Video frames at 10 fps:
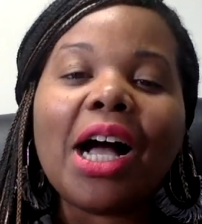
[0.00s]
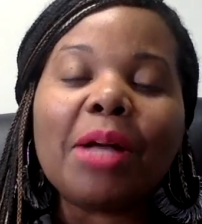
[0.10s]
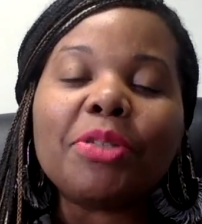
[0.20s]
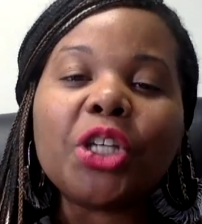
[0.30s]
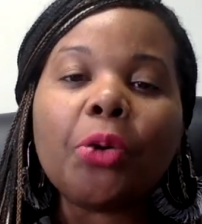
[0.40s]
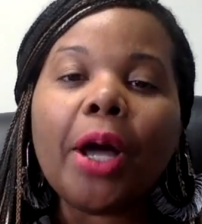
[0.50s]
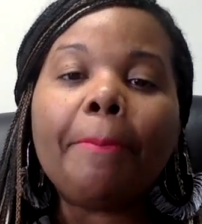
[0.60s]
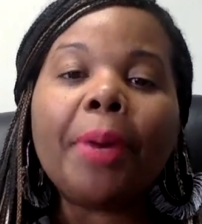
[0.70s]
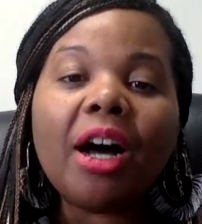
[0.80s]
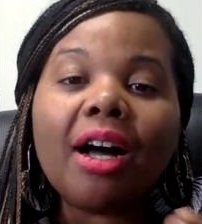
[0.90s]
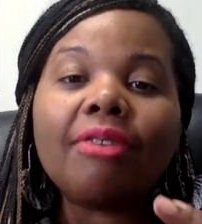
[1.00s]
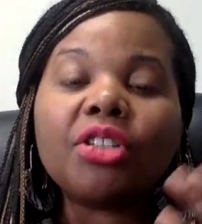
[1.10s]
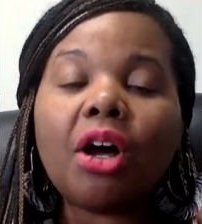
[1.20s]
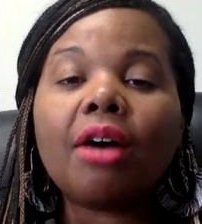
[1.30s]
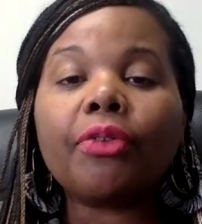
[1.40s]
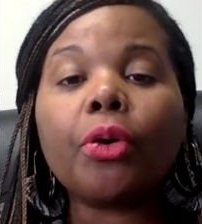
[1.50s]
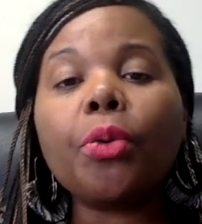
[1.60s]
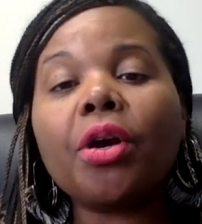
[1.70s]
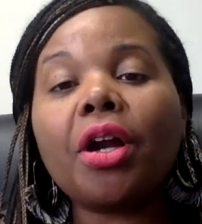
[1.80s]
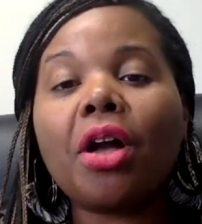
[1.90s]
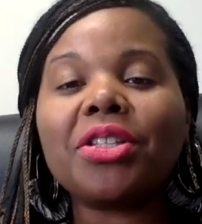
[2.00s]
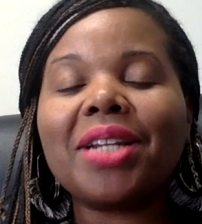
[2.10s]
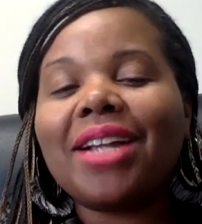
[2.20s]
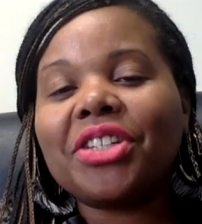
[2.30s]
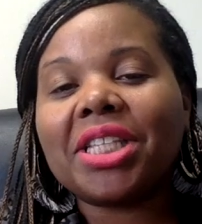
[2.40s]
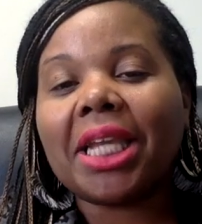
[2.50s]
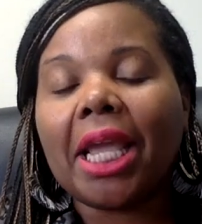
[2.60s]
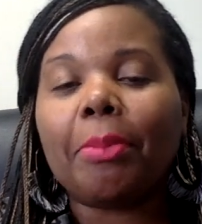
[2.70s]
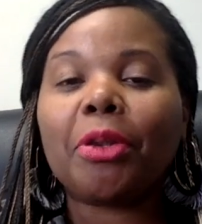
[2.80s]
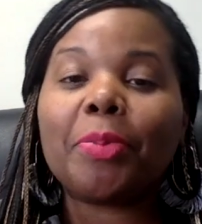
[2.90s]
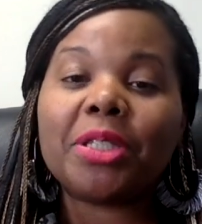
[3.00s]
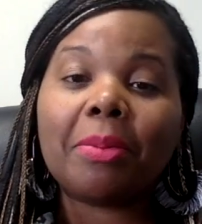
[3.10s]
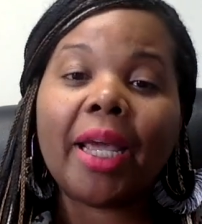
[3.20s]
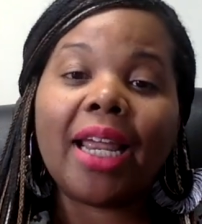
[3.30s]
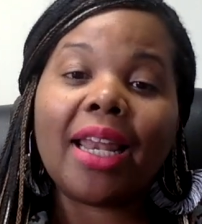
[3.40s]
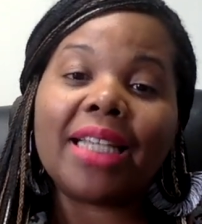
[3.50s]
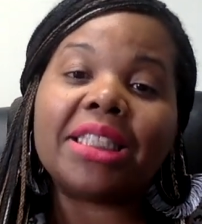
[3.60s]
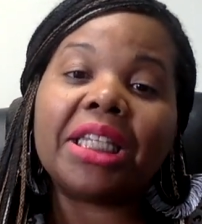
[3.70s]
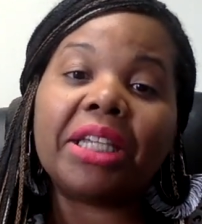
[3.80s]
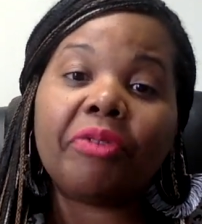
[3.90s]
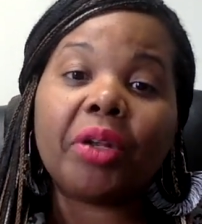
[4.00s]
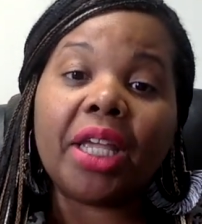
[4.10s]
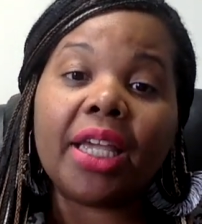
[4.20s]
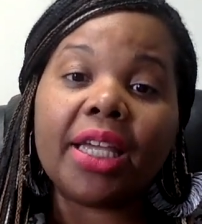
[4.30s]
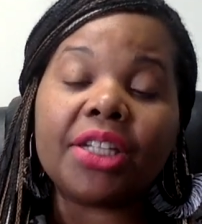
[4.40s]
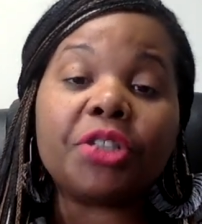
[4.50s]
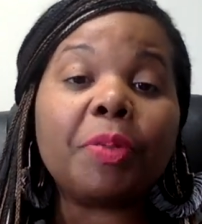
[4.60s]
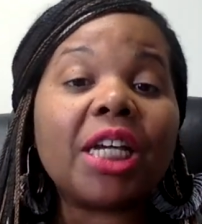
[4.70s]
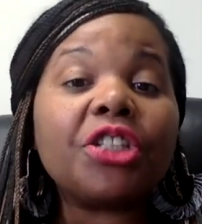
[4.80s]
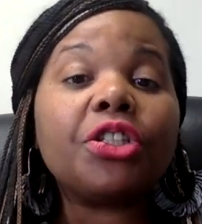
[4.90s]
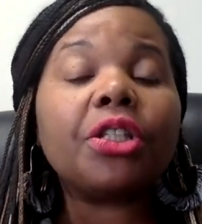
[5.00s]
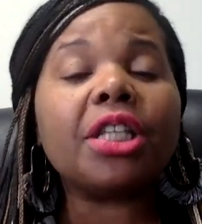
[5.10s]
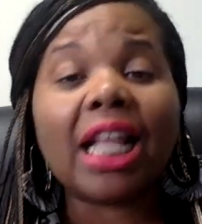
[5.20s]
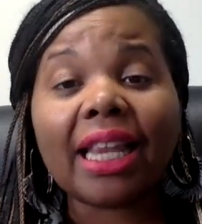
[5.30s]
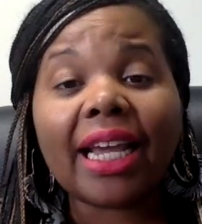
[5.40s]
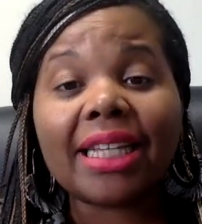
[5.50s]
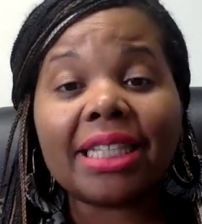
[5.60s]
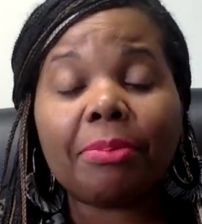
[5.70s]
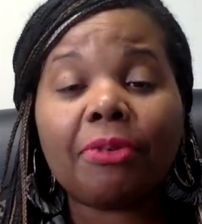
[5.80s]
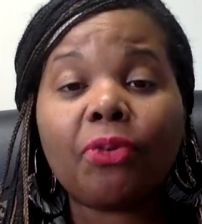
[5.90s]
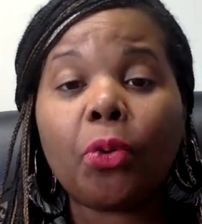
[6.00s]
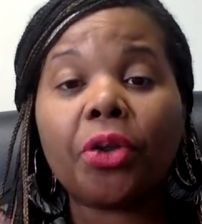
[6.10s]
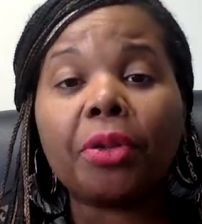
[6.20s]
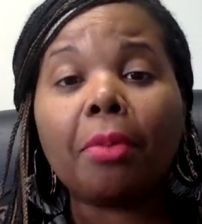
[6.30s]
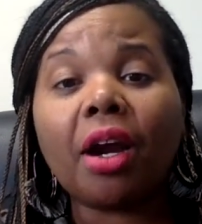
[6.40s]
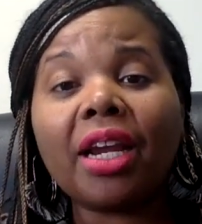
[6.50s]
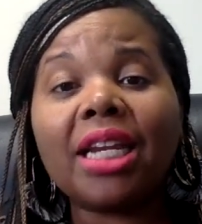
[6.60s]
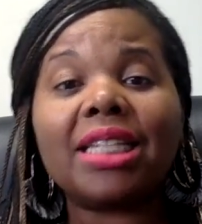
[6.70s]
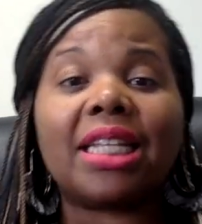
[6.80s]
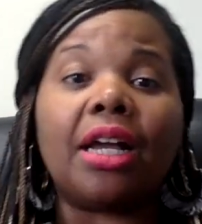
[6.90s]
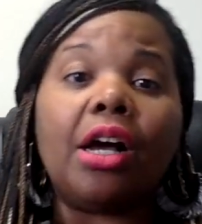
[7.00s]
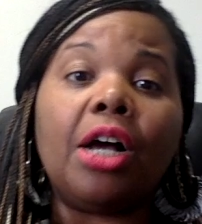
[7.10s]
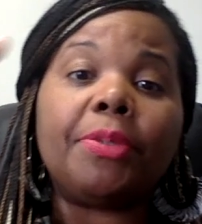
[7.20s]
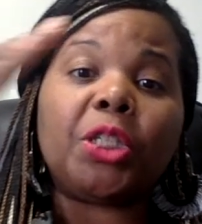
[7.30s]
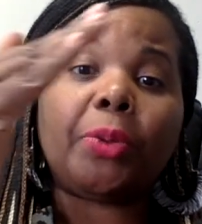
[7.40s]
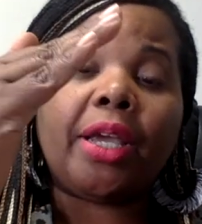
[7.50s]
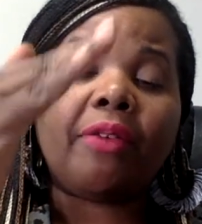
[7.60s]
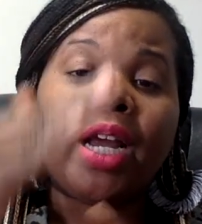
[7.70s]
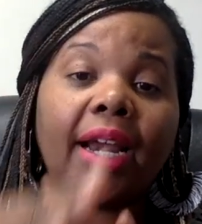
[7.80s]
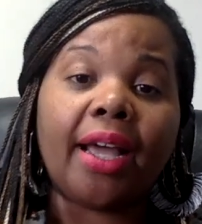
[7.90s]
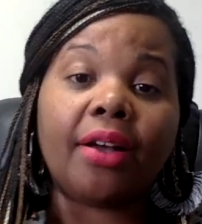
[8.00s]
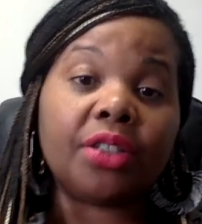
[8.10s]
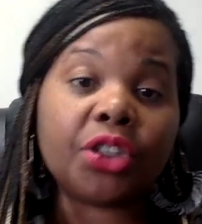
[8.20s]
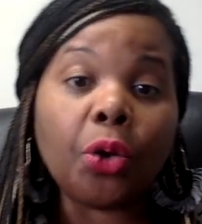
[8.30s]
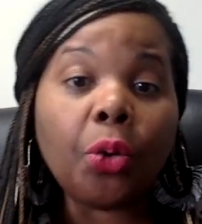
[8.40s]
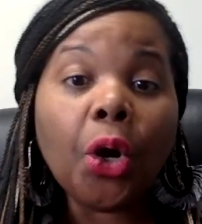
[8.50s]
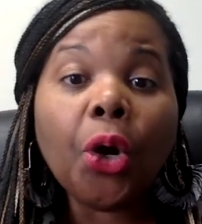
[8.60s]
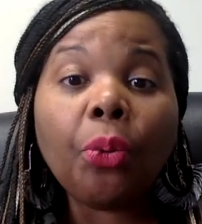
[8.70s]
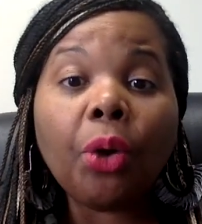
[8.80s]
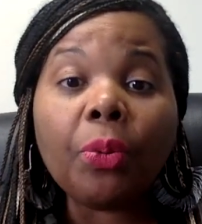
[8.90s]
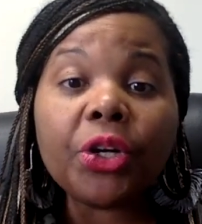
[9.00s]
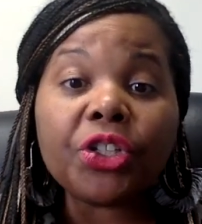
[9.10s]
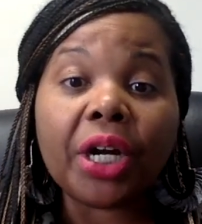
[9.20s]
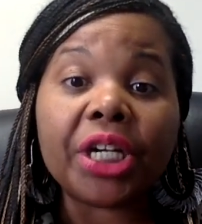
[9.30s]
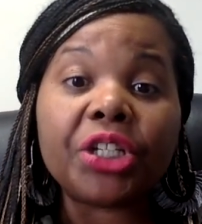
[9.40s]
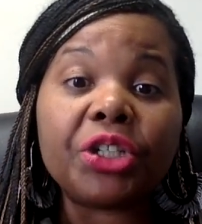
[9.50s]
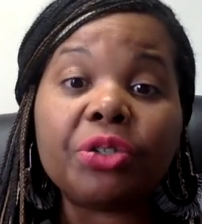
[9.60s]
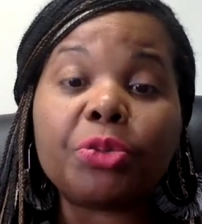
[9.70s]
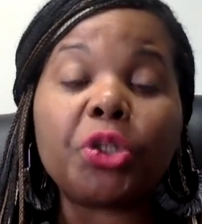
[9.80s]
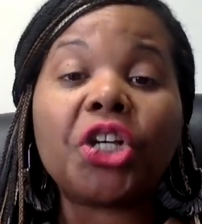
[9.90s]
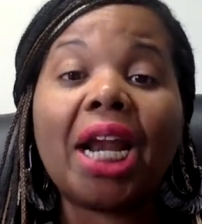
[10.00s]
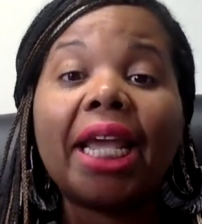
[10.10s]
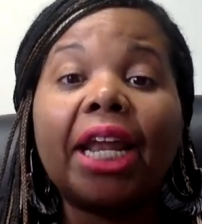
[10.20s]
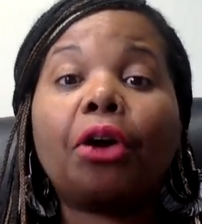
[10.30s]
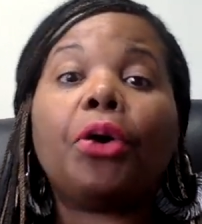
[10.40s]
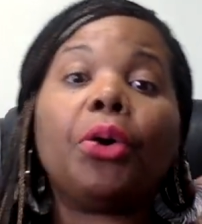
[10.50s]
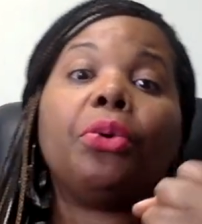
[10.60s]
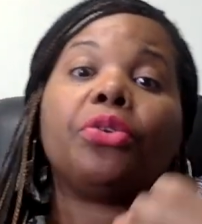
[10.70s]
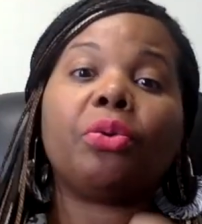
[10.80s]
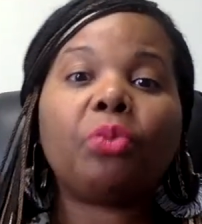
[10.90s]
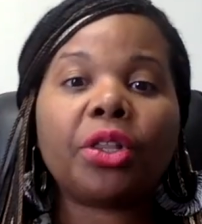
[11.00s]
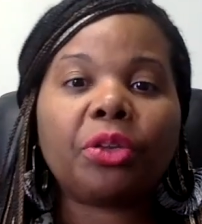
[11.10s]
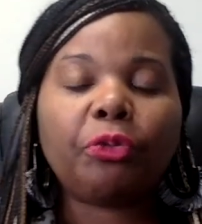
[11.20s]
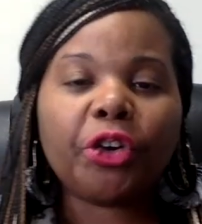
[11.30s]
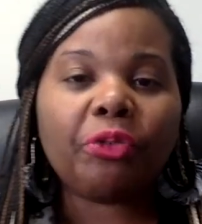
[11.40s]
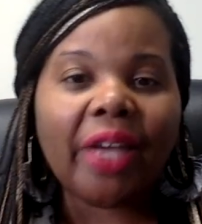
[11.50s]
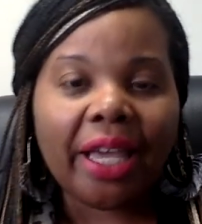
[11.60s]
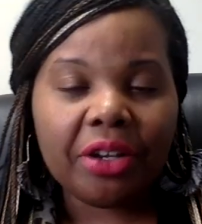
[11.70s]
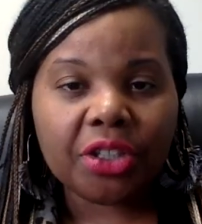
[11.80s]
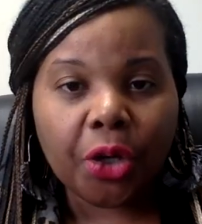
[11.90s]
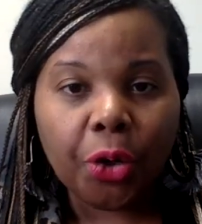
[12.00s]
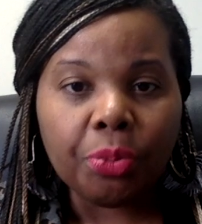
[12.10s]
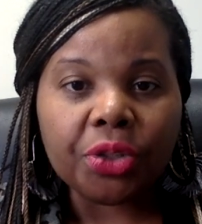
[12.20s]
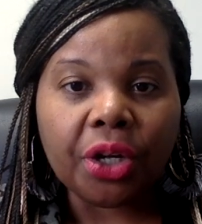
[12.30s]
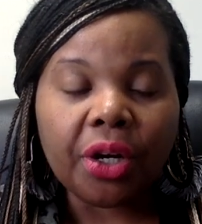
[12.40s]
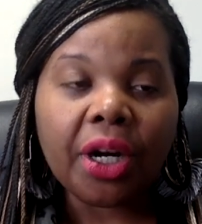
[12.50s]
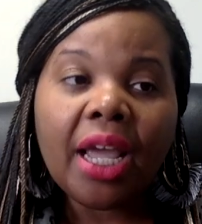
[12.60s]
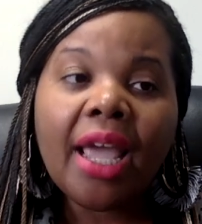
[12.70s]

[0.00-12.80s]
So a puffed offer, or also not just a gambler, but somebody that likes to live on the edge, because like I said before, the market is in an upswing right now. So what we're trying to do is we're trying to get a hold on what the real values of homes are.